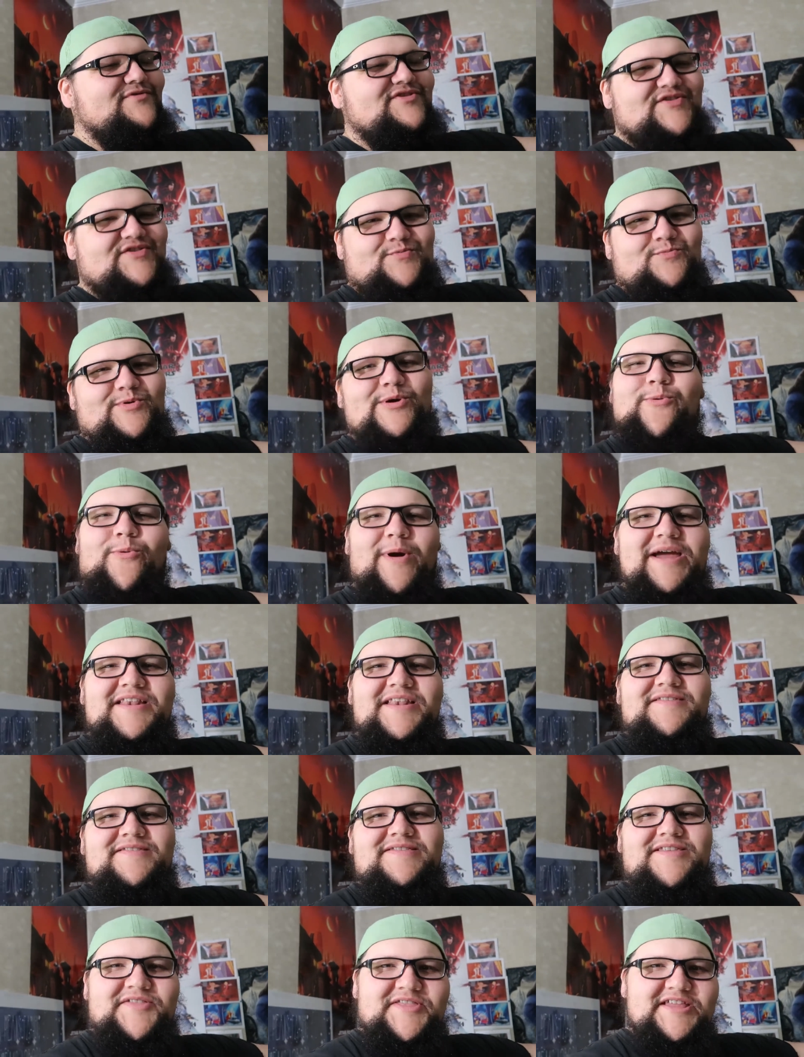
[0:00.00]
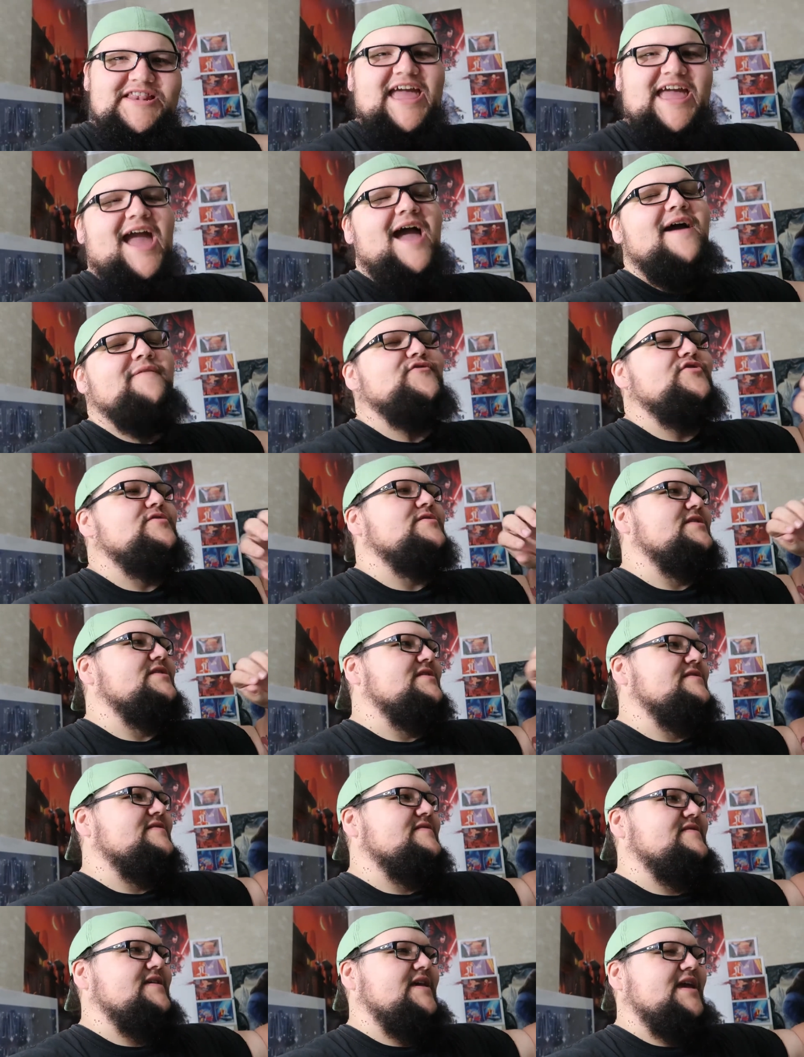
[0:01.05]
we just we were waiting till the day after to
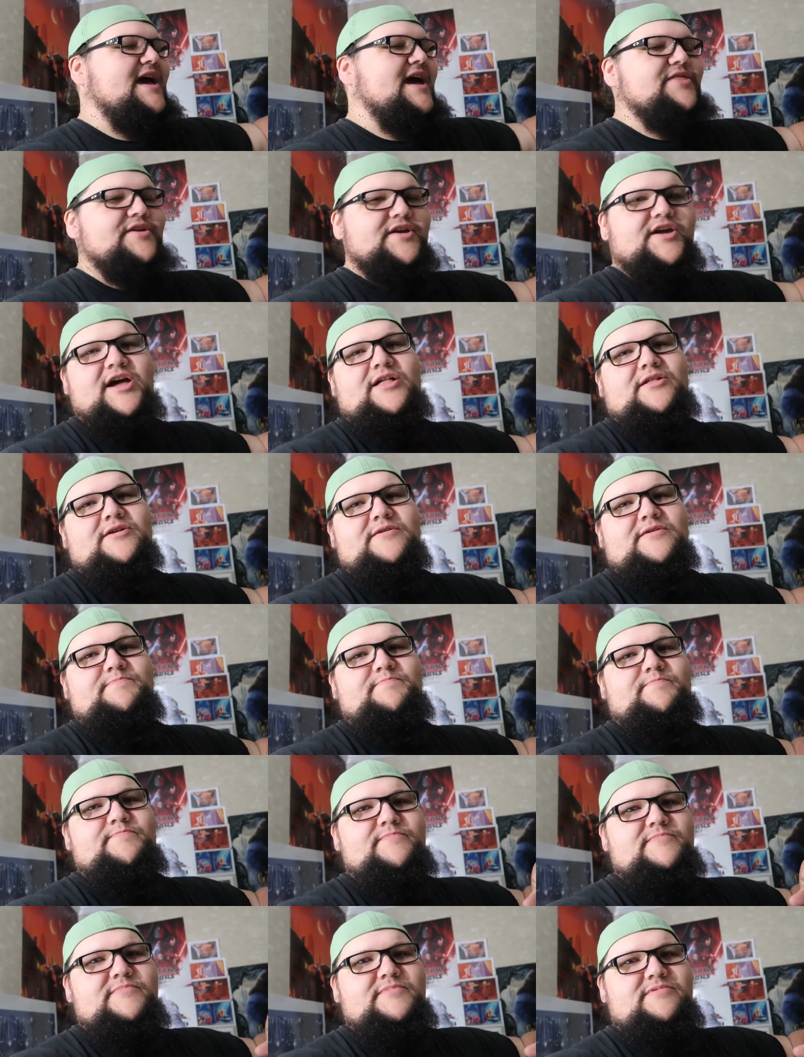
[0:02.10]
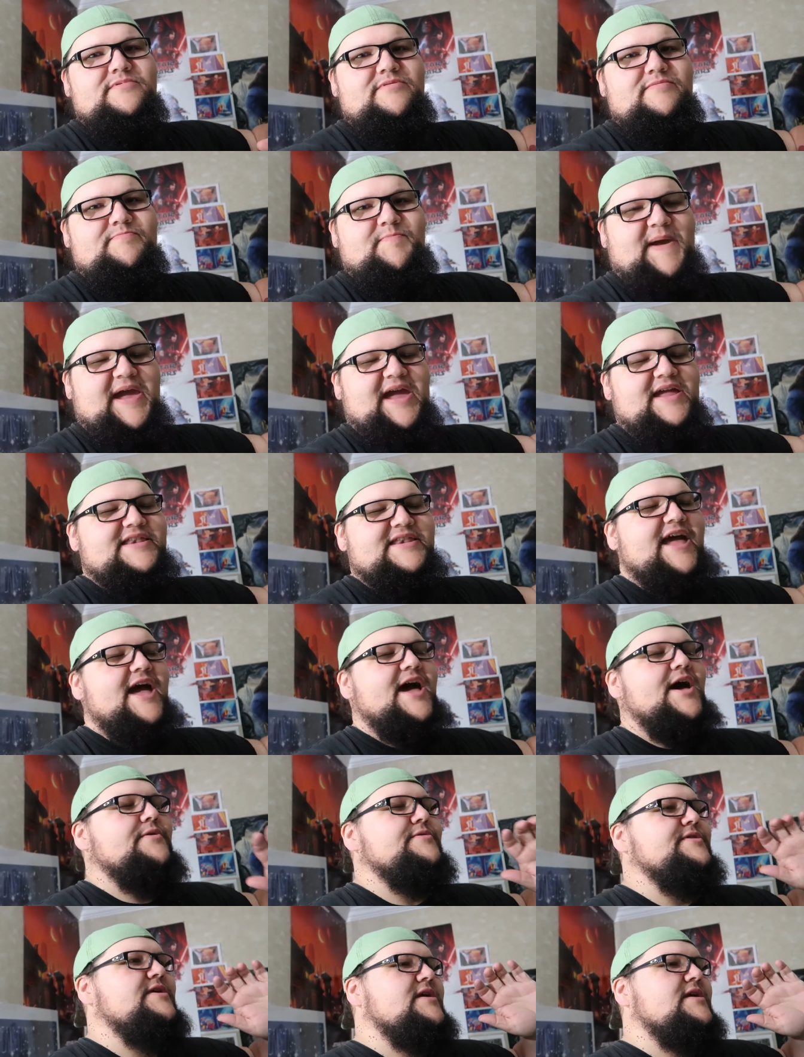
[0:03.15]
see how the color panned
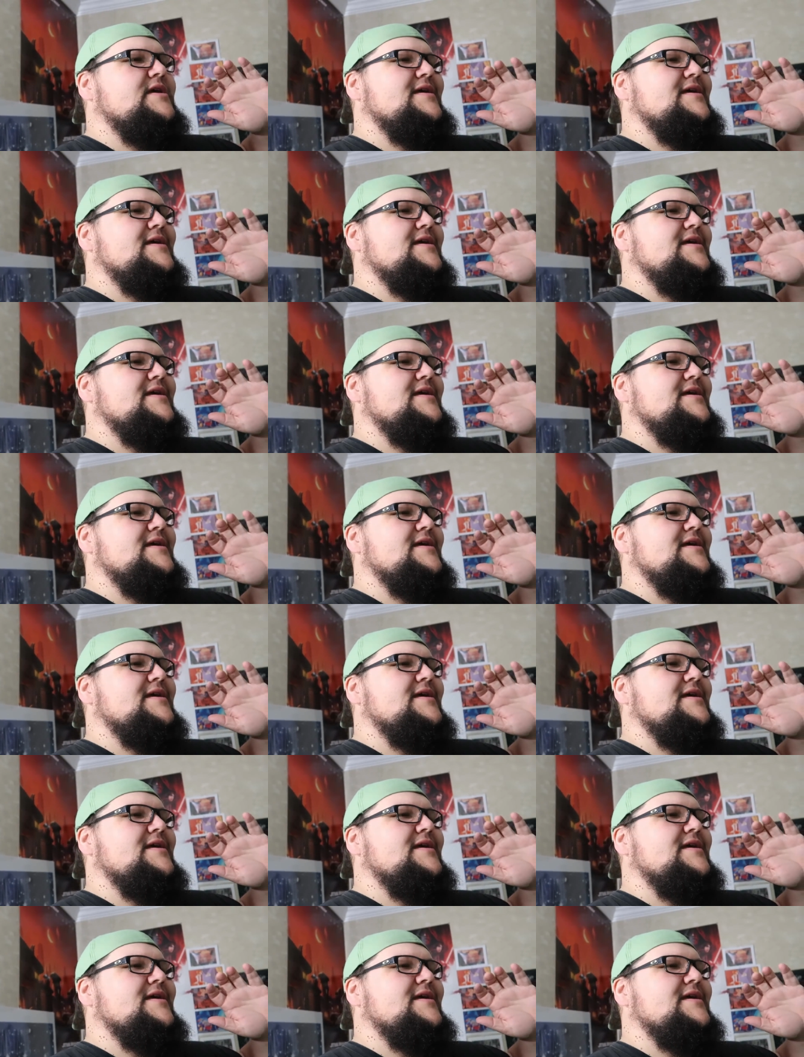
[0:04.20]
out.